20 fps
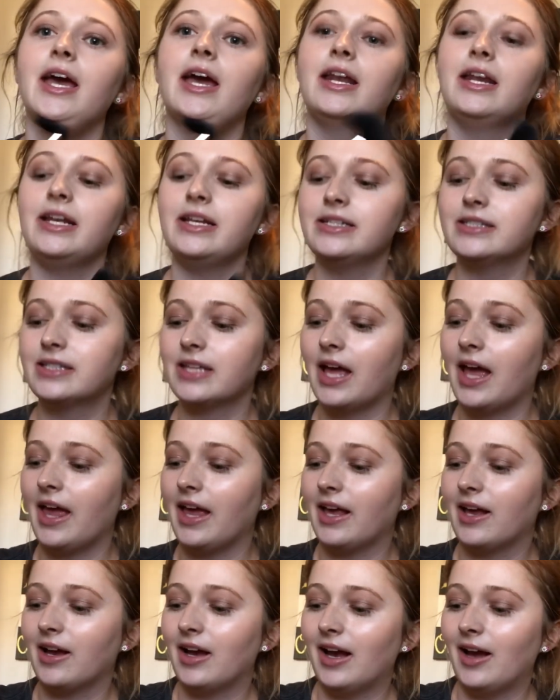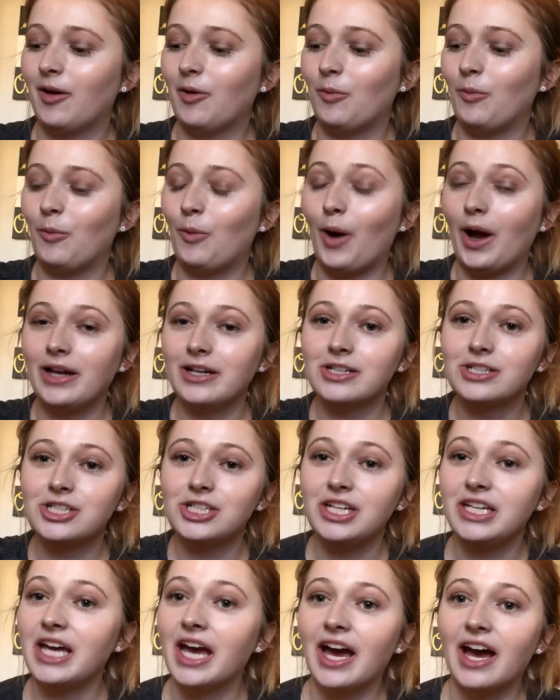And he is like, why does
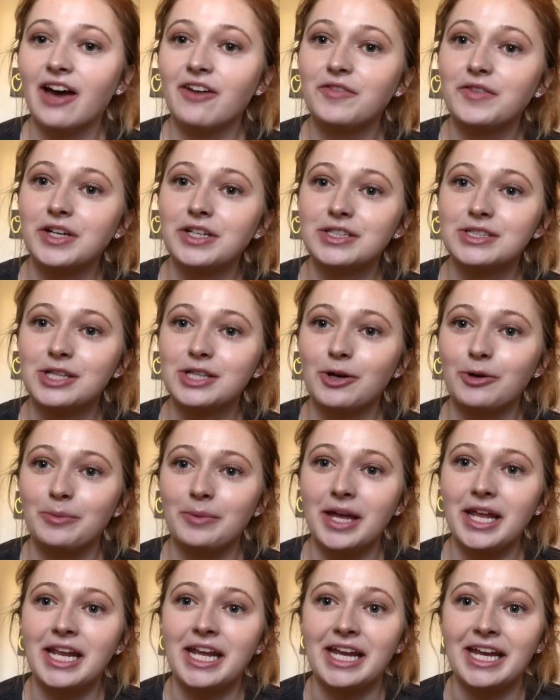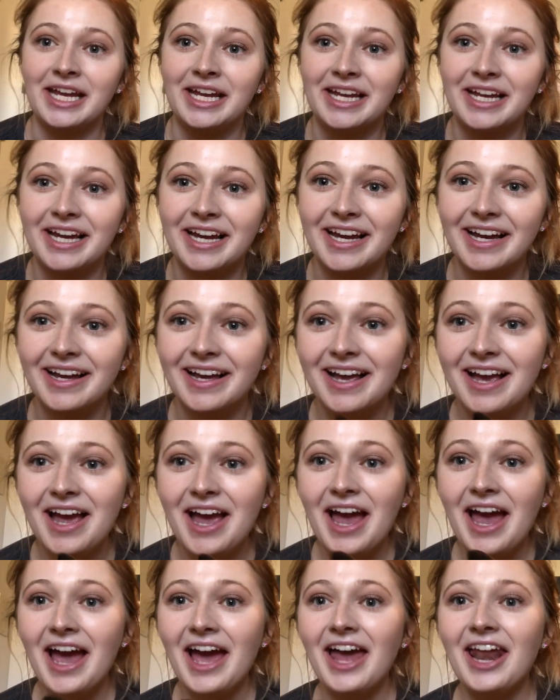she have so many? And
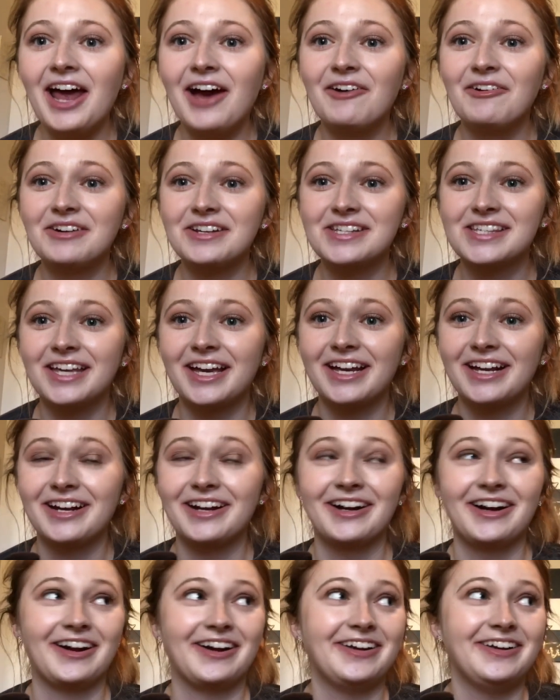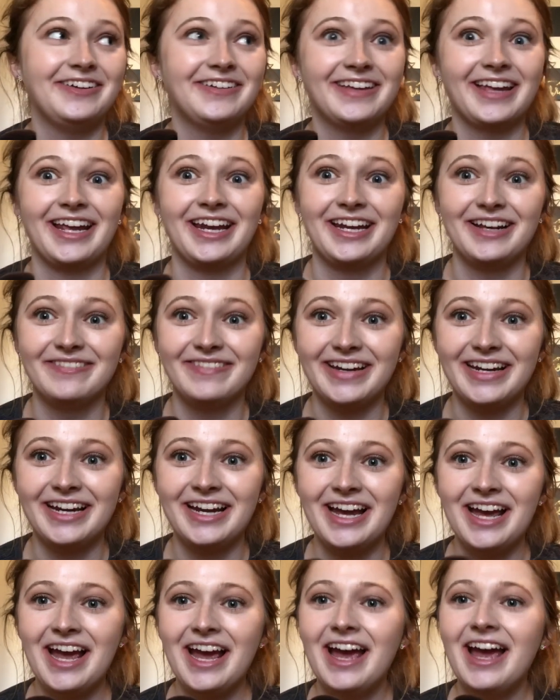I was like, are you kidding me?
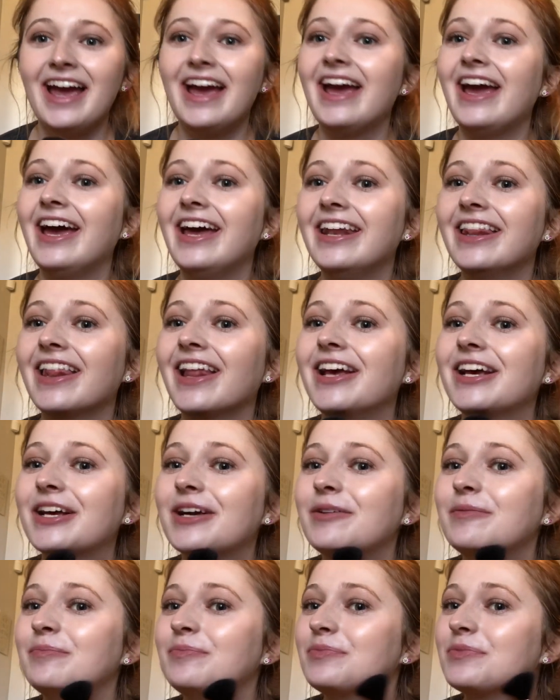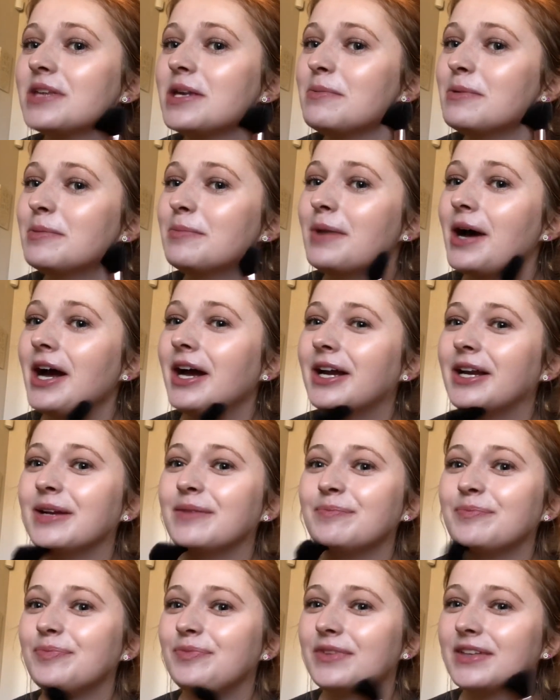And, like, keep in
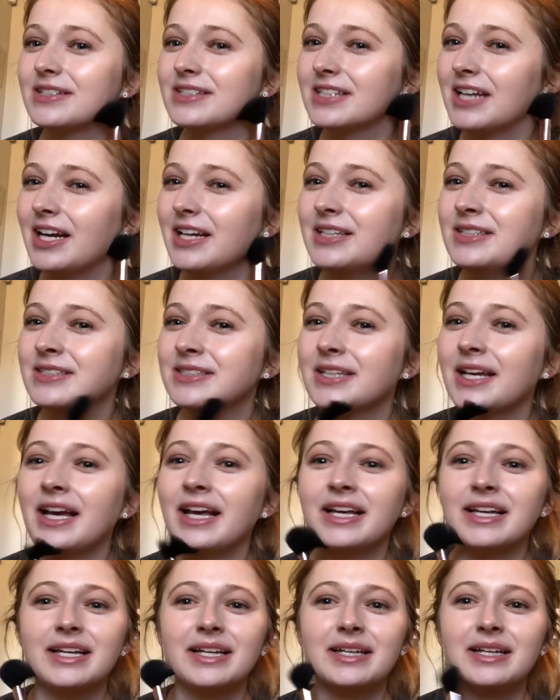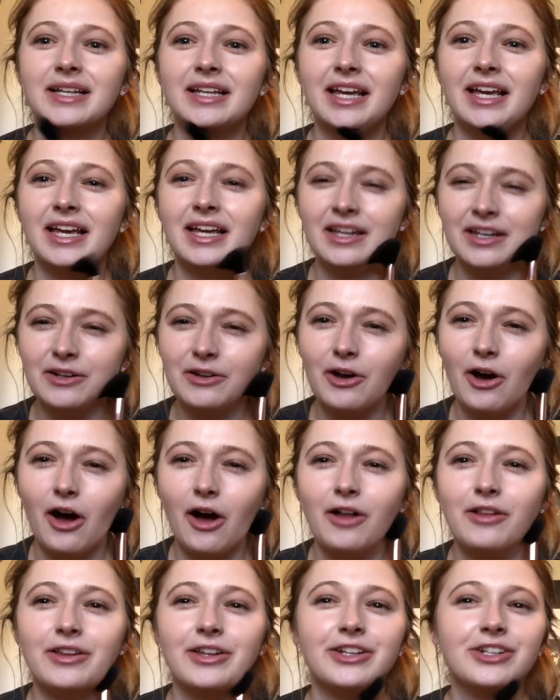mind, this guy is, like, in
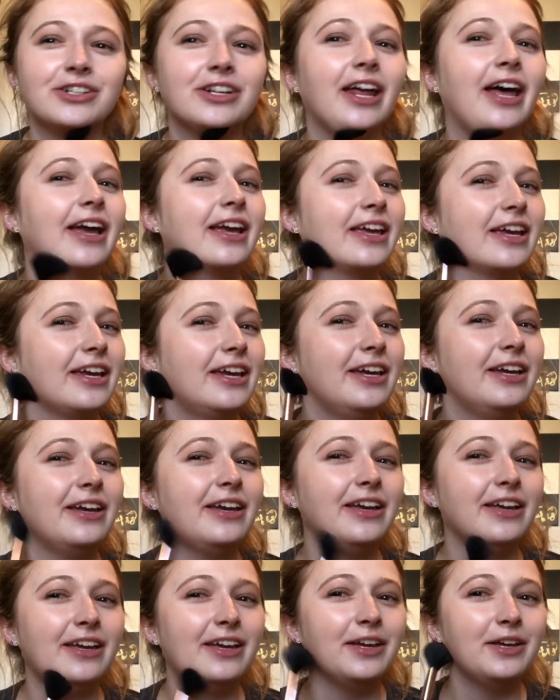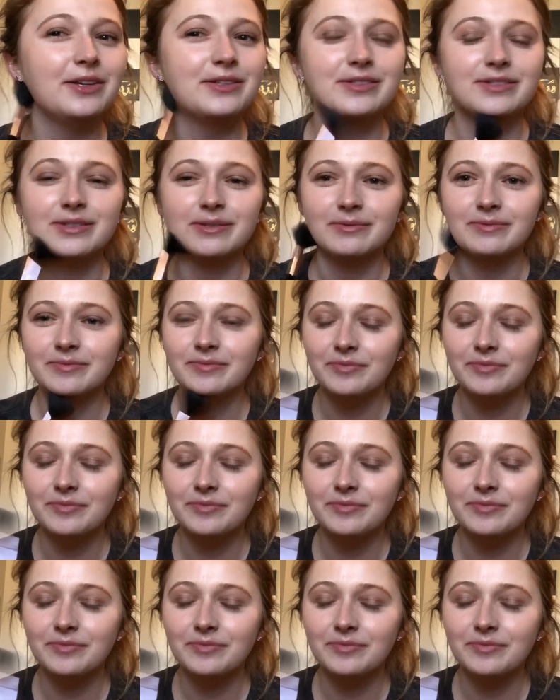college. Like, he's